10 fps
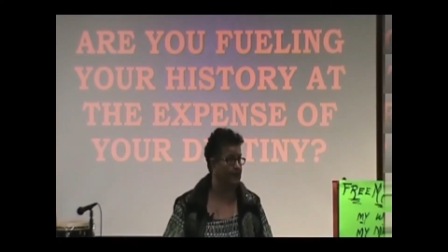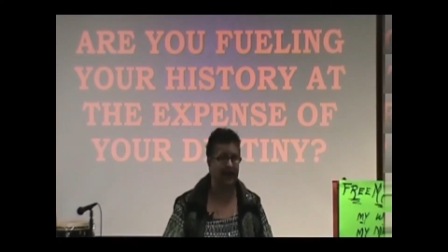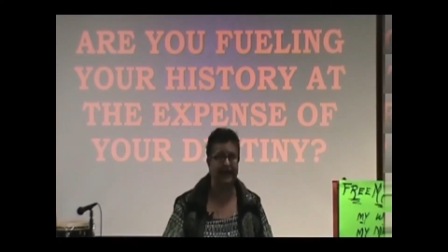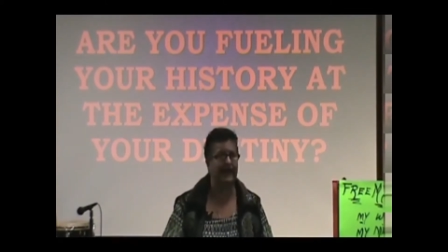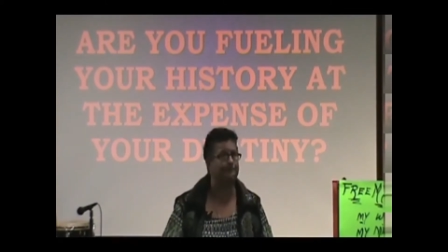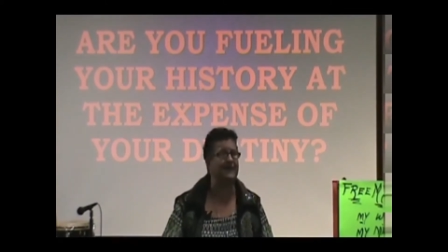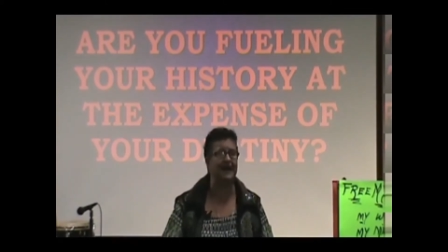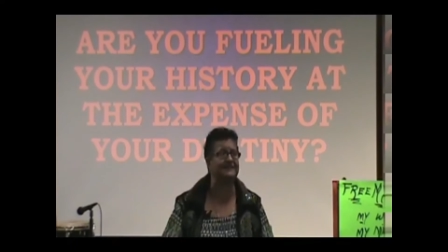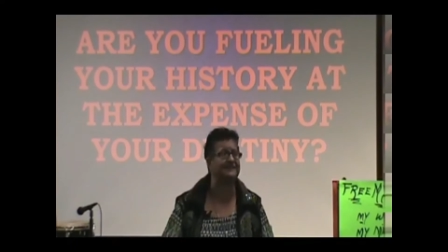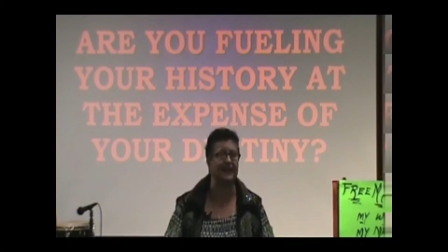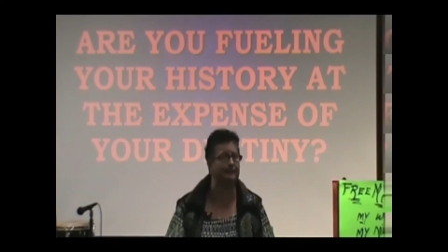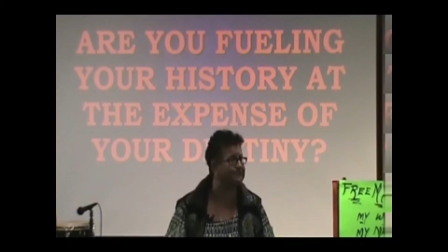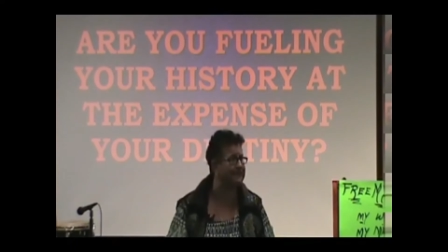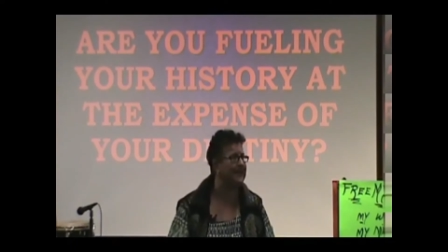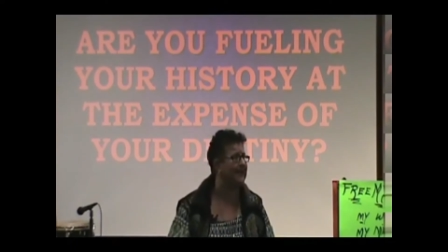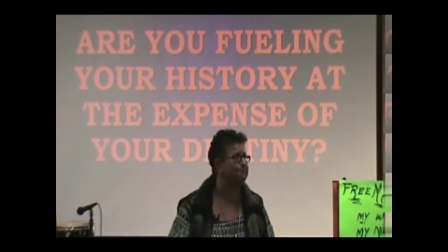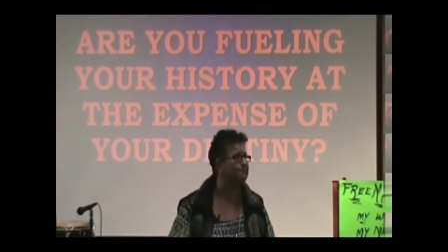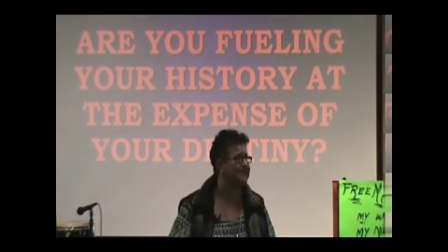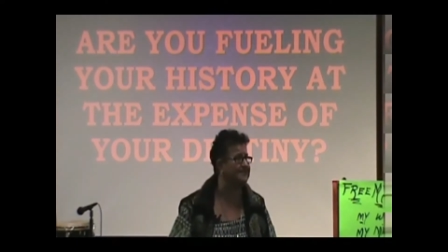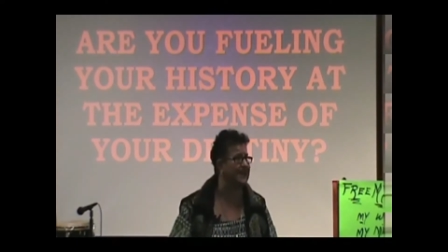And I'm not tempting him
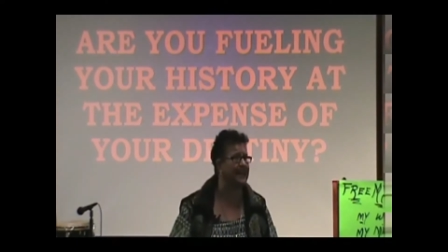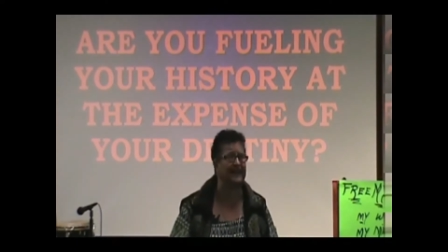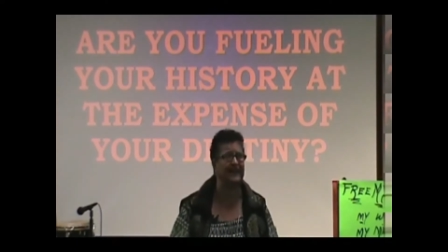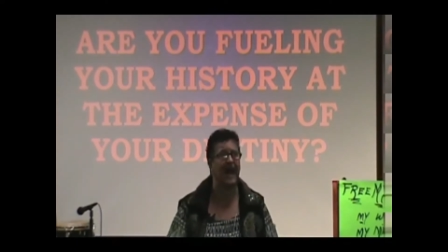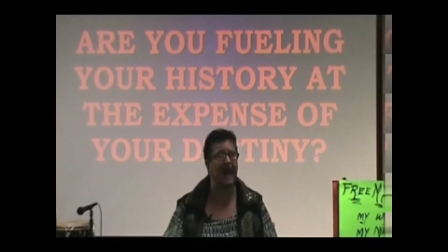by saying it.